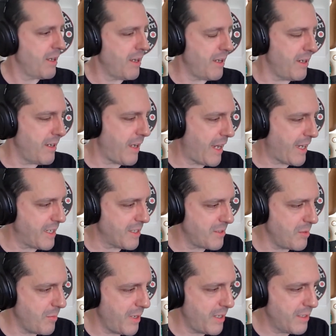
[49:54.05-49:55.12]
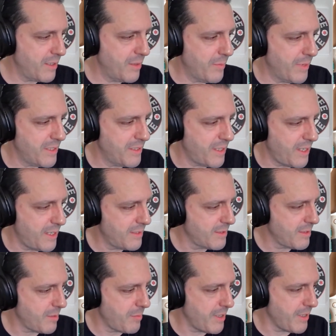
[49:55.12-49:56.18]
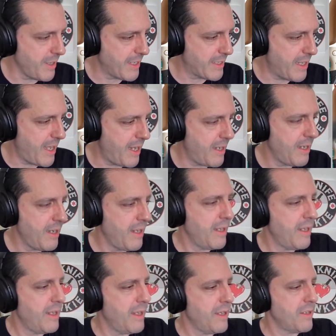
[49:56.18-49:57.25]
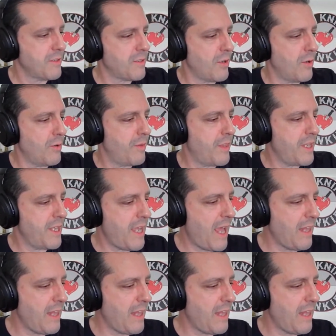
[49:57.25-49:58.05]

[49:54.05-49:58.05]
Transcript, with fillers: Uh, I guess you might you might say something like that. So the